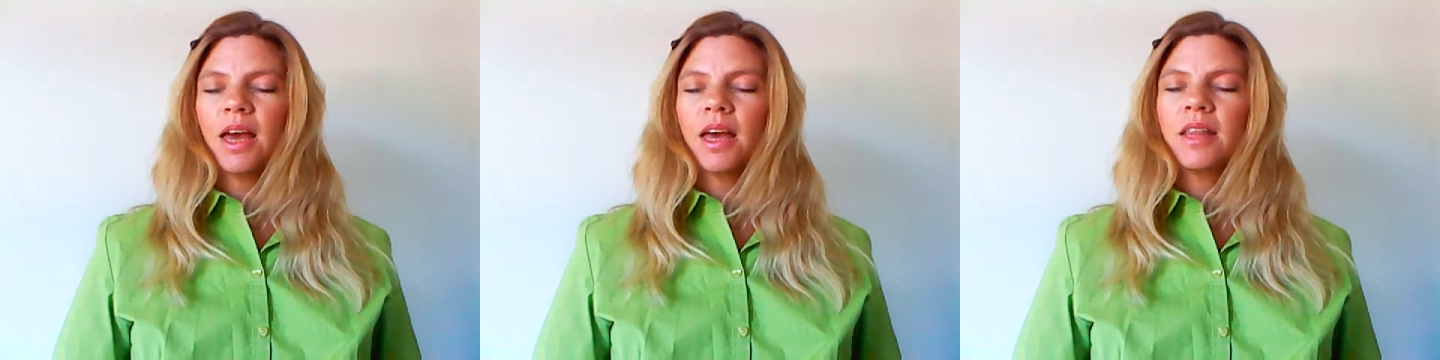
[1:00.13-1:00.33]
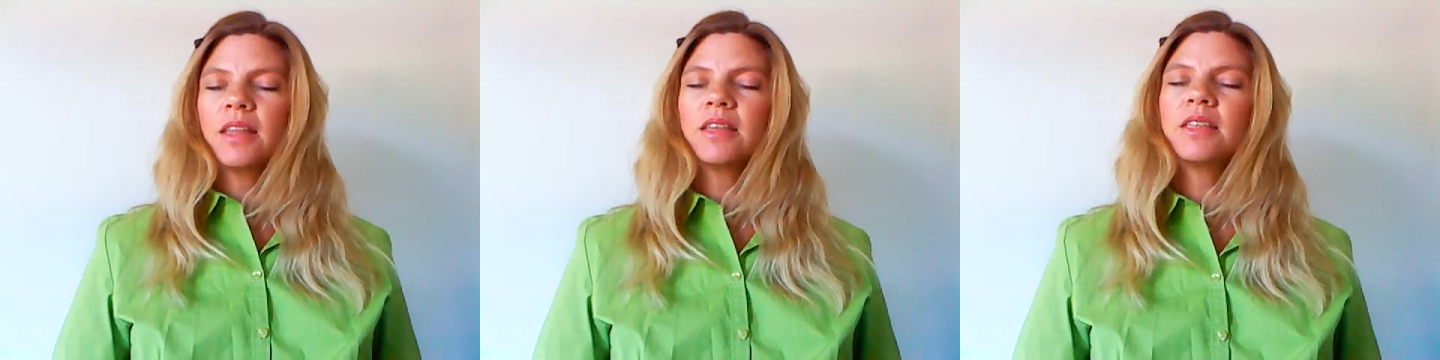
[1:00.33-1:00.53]

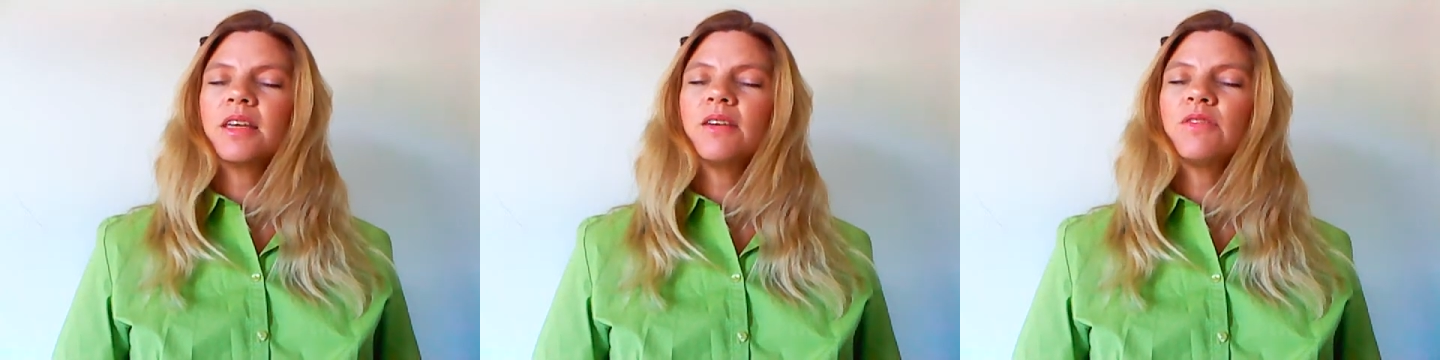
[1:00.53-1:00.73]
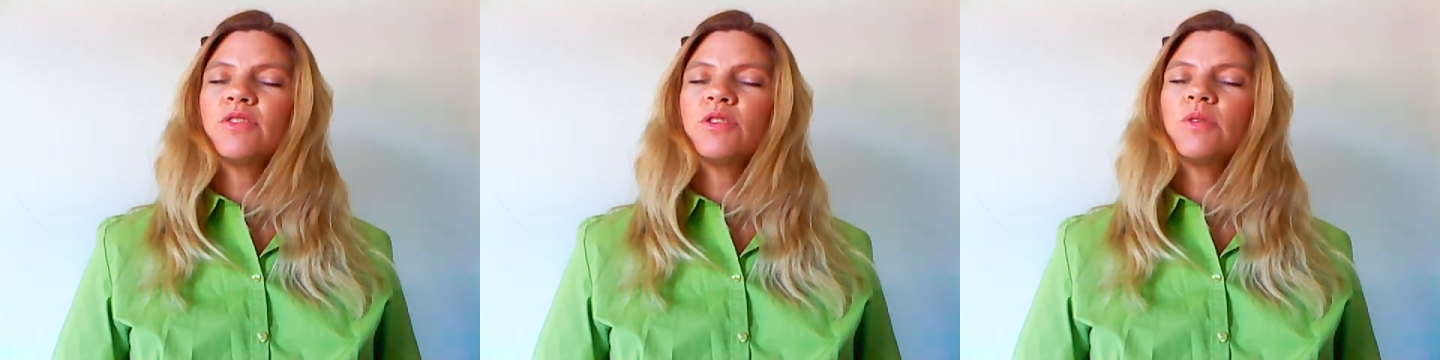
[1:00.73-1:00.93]
this
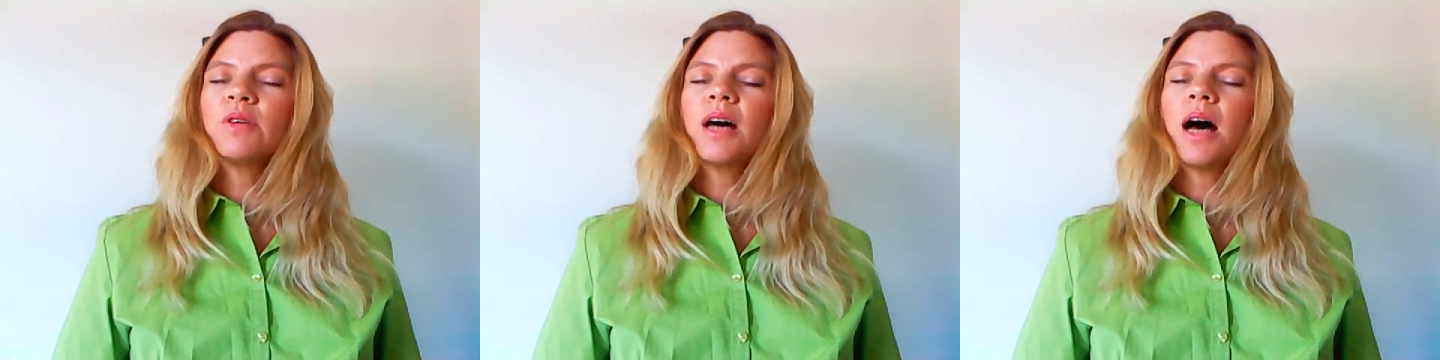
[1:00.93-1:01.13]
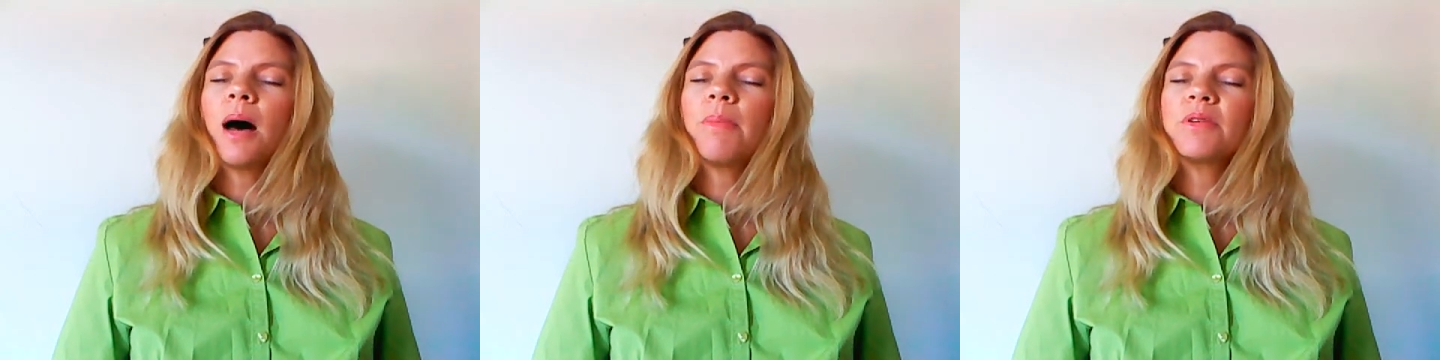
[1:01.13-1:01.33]
gives you an
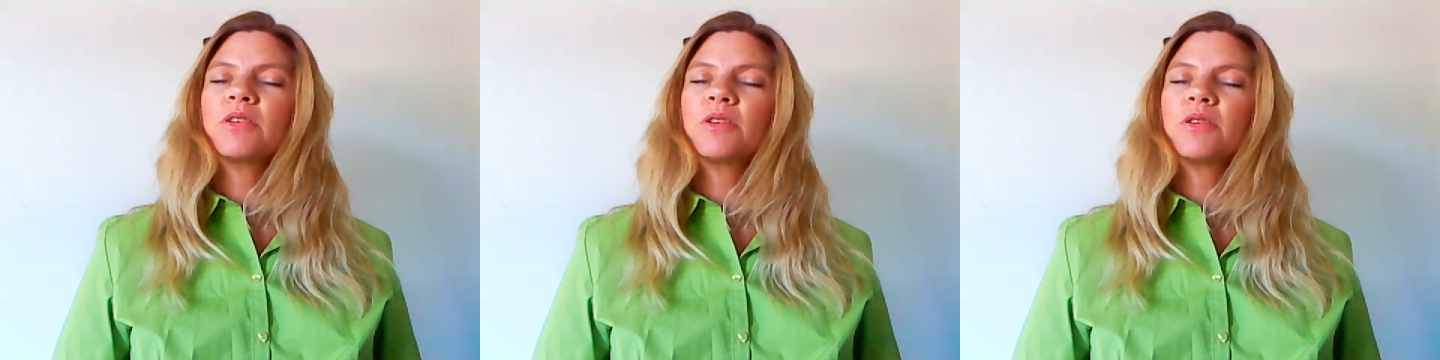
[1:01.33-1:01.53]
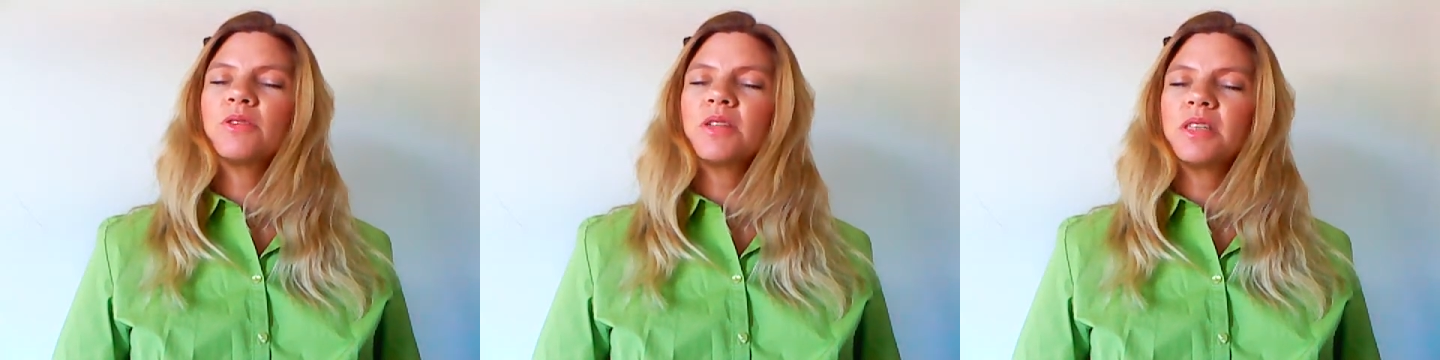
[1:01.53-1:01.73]

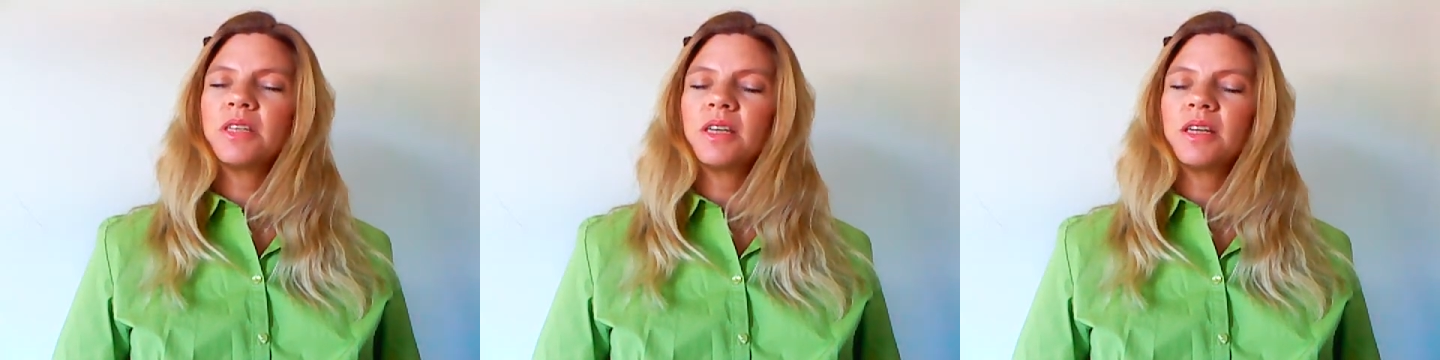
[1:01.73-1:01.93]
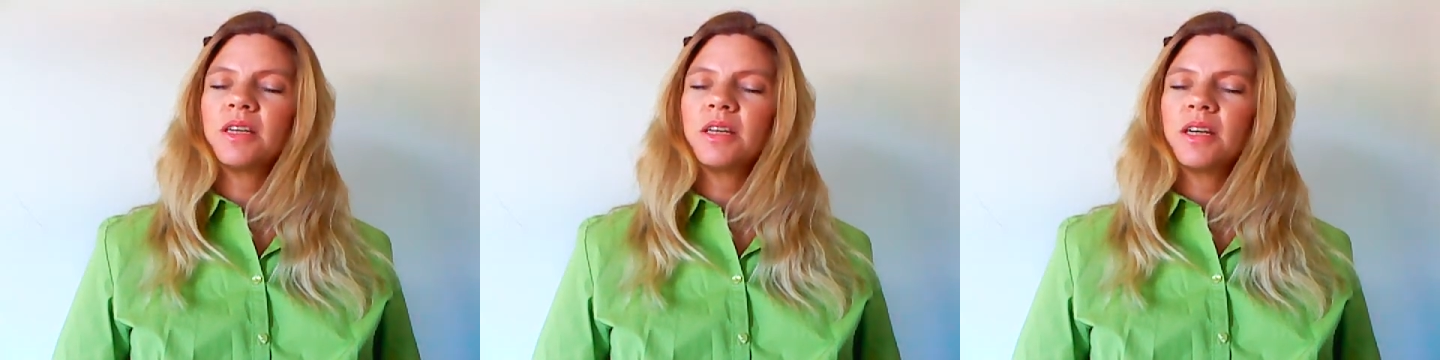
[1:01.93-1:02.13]

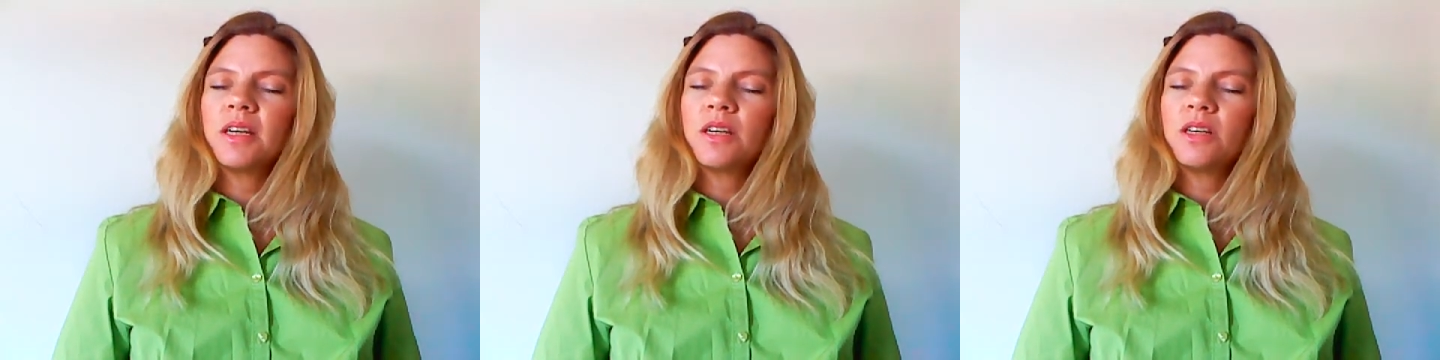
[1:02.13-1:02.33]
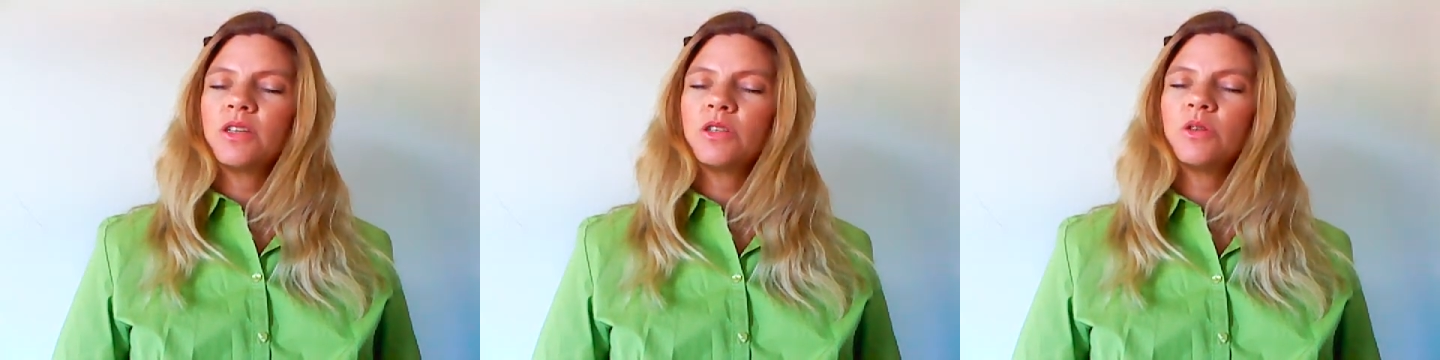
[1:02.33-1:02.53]
opportunity
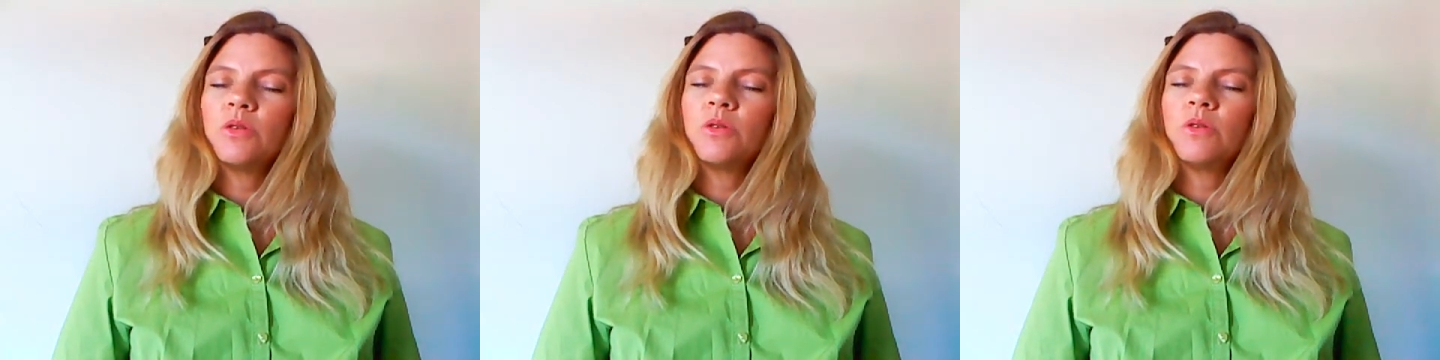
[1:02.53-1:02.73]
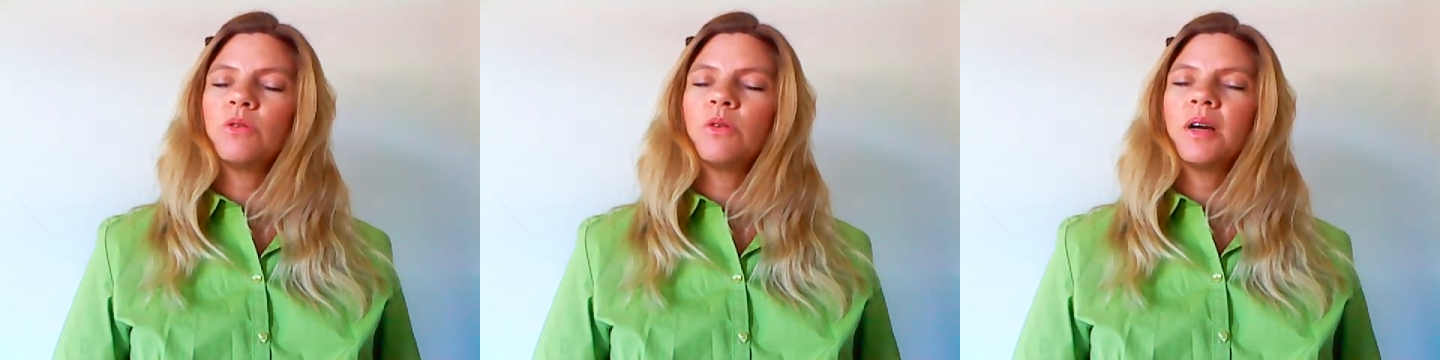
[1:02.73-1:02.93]

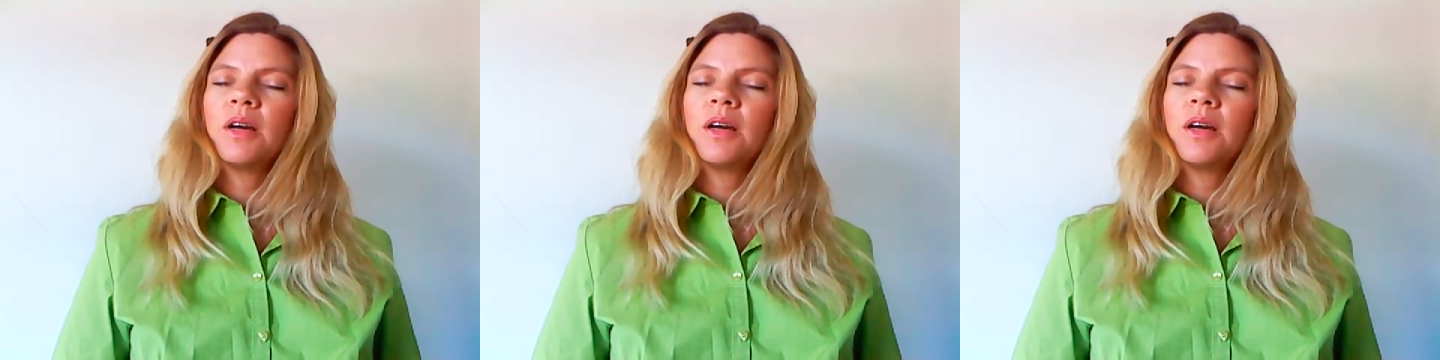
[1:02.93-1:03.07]
to